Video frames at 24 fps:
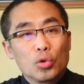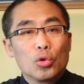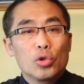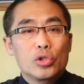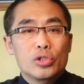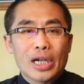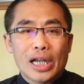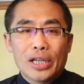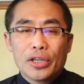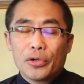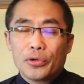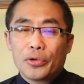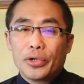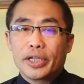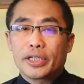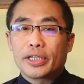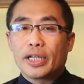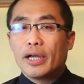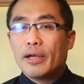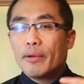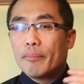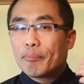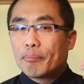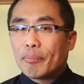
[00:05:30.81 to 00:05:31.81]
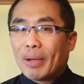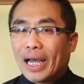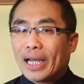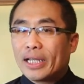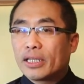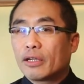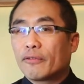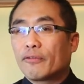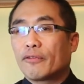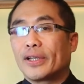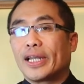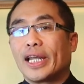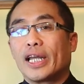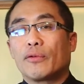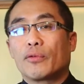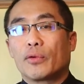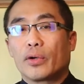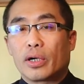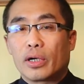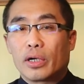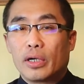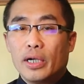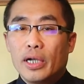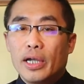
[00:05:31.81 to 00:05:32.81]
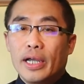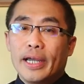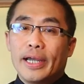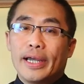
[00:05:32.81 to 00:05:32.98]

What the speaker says: to generate better flavor,